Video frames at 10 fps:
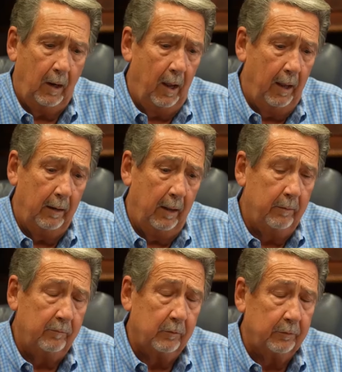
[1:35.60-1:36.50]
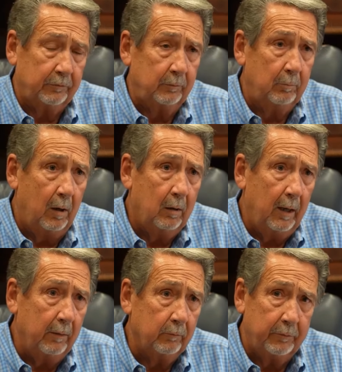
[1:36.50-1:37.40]
I, I don't have a crystal ball. I
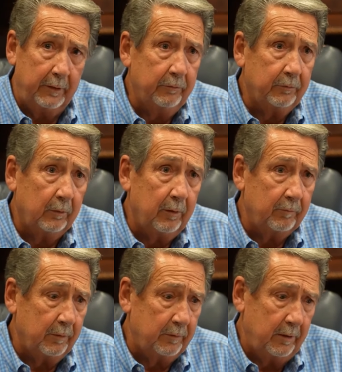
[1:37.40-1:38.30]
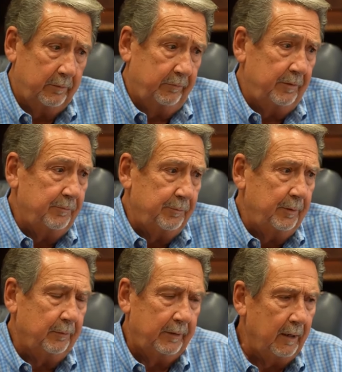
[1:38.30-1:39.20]
don't think so. Everything seems to be
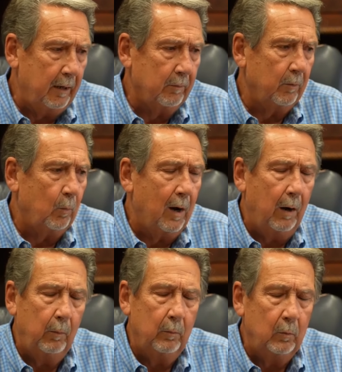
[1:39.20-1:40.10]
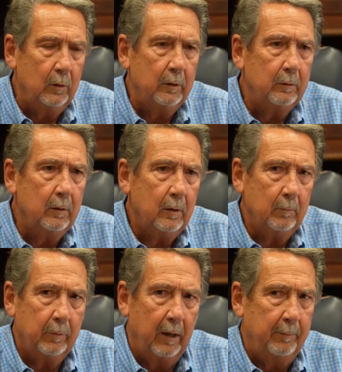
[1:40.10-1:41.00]
okay. I don't know why we would.
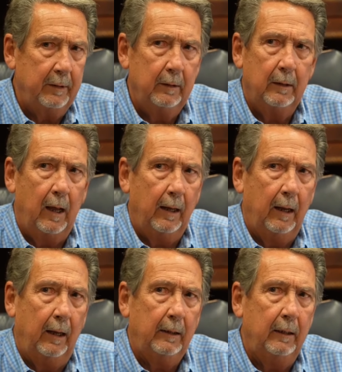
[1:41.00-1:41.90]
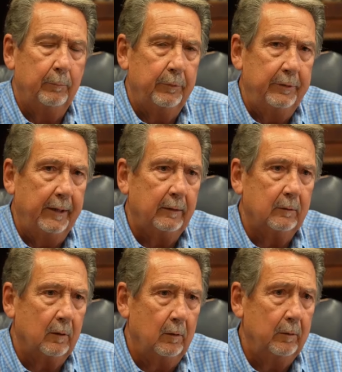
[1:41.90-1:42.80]
But I mean, I, I can't predict
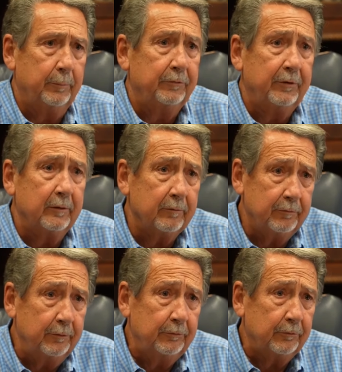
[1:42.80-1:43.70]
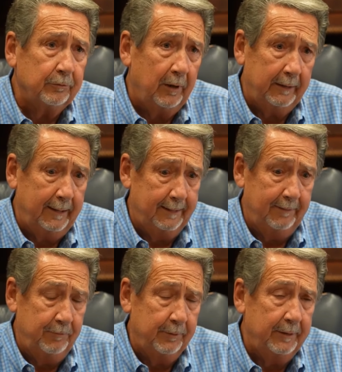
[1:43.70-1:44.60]
100% the future, so I can't give
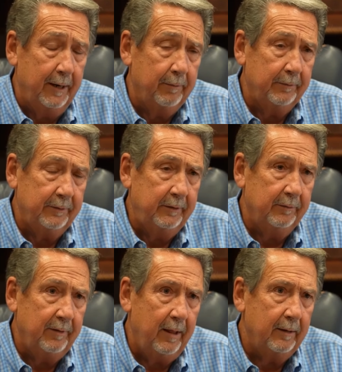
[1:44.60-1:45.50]
you a guarantee of that.